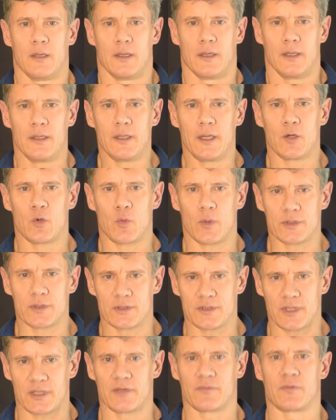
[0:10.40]
In a
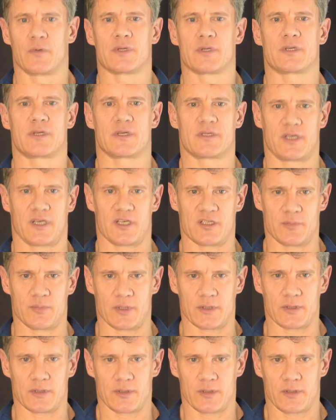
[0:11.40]
quantitative risk
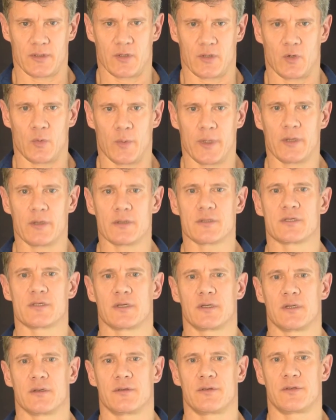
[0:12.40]
assessment, we
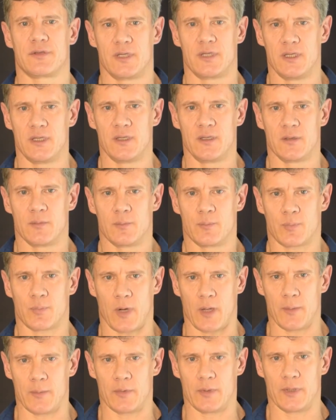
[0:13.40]
consider three
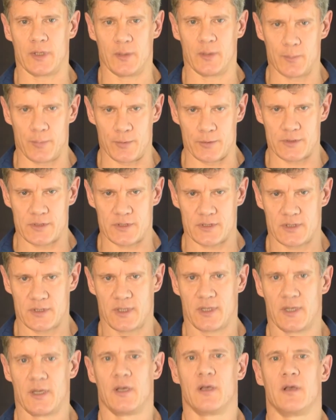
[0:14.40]
primary inputs.
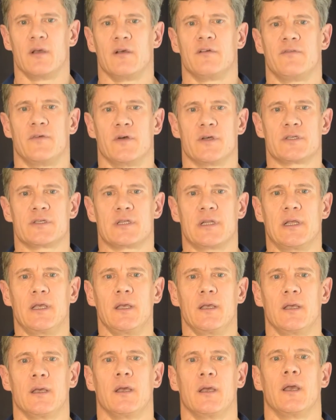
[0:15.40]

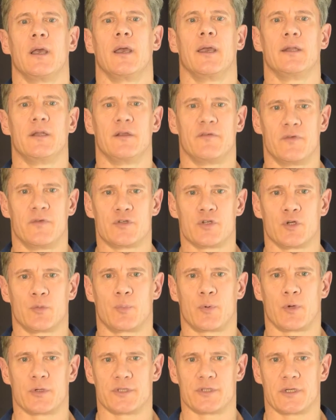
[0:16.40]
Firstly,
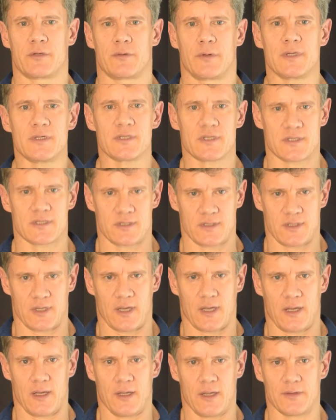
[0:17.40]
individual project risks,
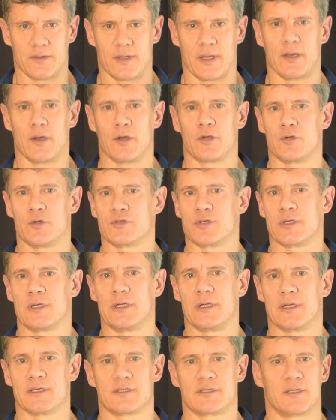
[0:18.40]
and they are usually
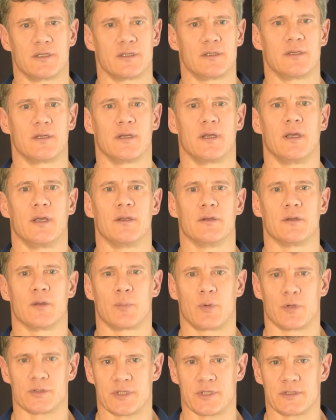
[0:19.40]
listed in the
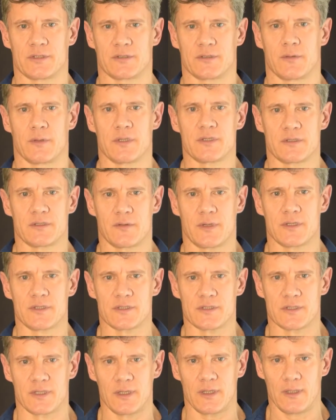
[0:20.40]
project's risk
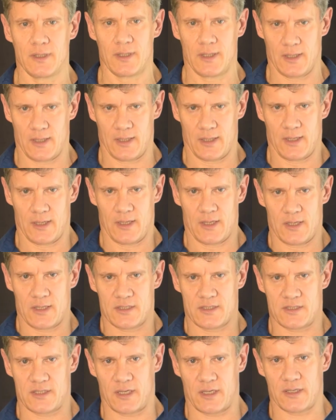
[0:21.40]
register.
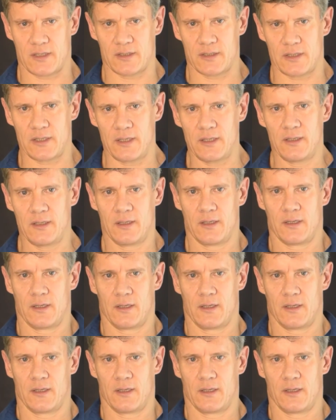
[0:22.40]
Secondly,